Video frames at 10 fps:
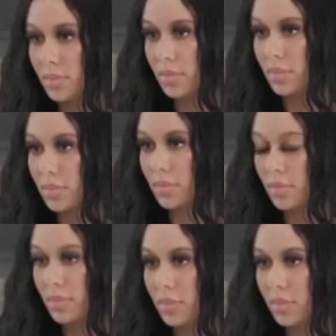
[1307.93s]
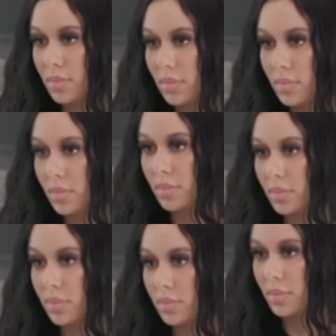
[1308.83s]
Little bitty ass, short ass
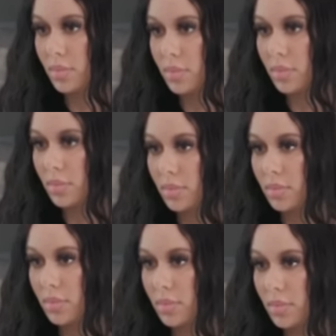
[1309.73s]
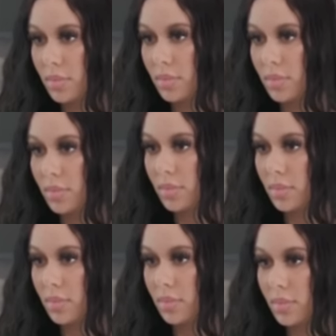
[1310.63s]
arms, hitting these girls like you're not even doing
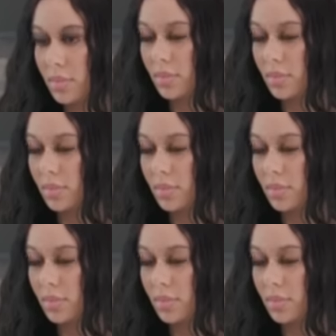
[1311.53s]
nothing.